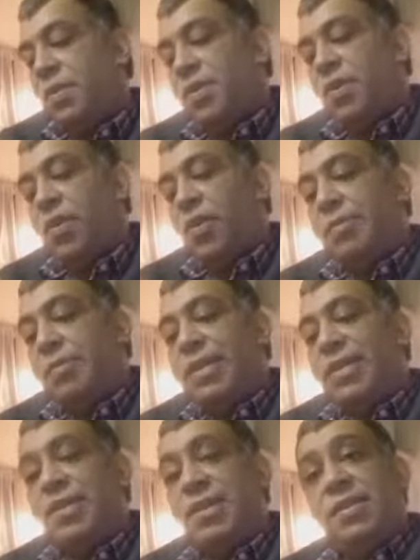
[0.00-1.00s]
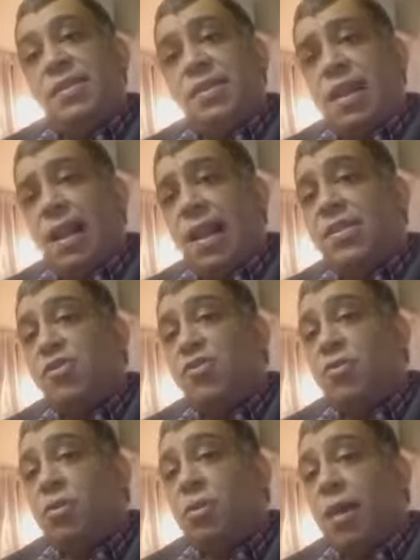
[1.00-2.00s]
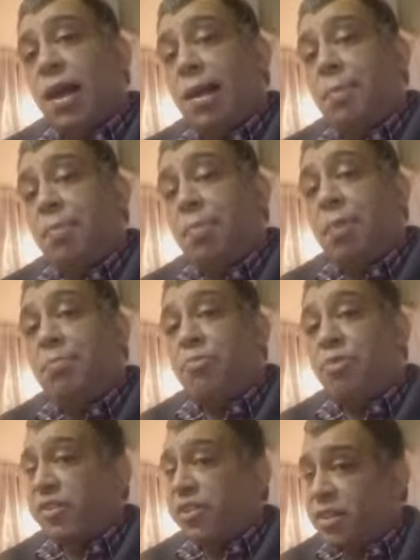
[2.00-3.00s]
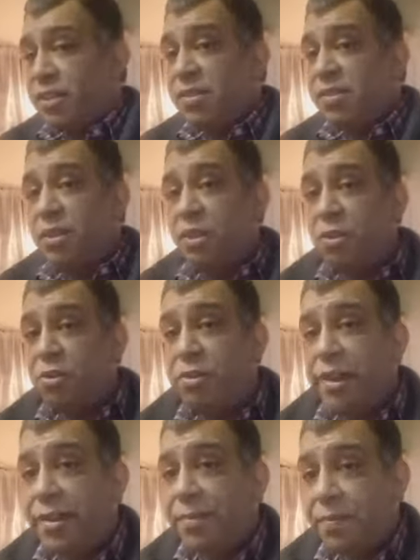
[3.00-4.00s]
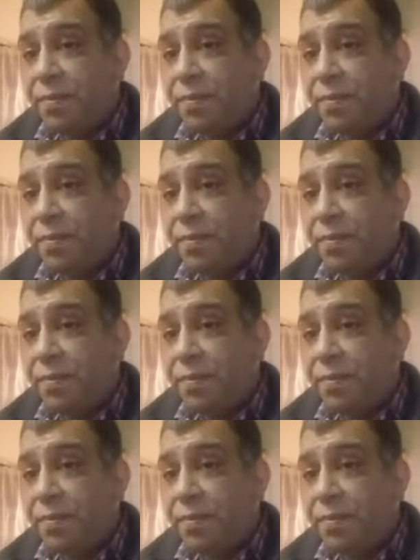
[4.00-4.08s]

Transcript: diabetes, cholesterol and blood pressure, it doesn't cure it.